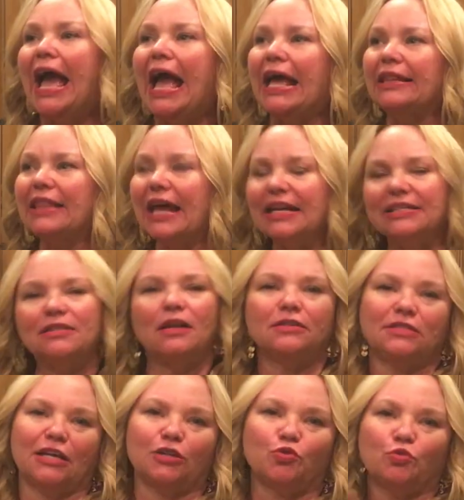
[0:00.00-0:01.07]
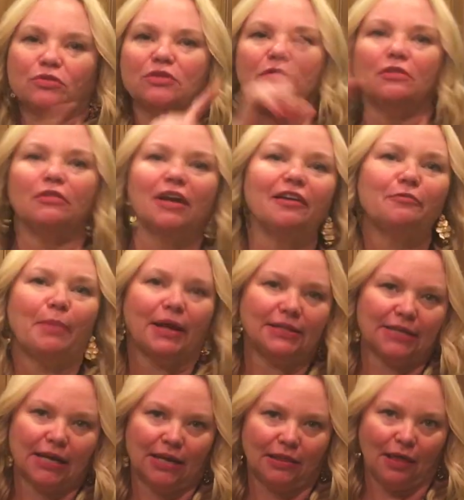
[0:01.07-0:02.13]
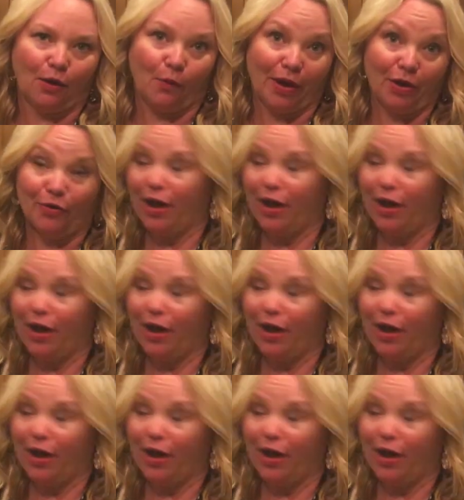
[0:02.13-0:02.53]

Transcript: And that is not sexual, so don't everybody take it that way,